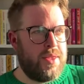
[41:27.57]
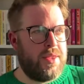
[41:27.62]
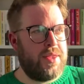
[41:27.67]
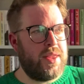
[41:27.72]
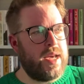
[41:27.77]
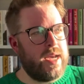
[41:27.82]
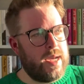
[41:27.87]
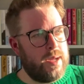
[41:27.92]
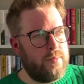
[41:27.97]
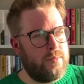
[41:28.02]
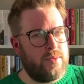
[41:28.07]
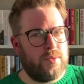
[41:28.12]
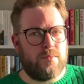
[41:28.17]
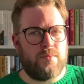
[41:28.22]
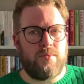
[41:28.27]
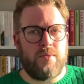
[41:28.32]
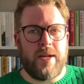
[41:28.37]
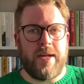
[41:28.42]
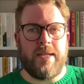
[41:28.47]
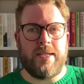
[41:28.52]
themed
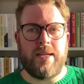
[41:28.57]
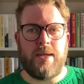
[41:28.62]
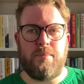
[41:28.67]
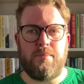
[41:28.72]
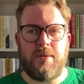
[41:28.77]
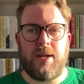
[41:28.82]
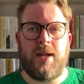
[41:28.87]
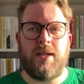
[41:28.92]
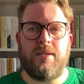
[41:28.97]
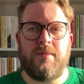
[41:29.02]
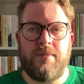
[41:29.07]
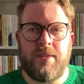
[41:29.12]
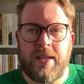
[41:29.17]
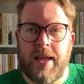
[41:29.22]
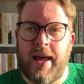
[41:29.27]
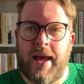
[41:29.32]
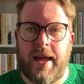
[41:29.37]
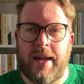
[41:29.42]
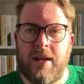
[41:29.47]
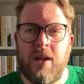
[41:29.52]
reading planned for
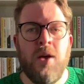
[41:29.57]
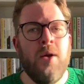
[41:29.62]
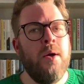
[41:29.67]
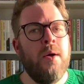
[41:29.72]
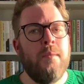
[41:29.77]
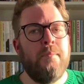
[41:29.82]
then.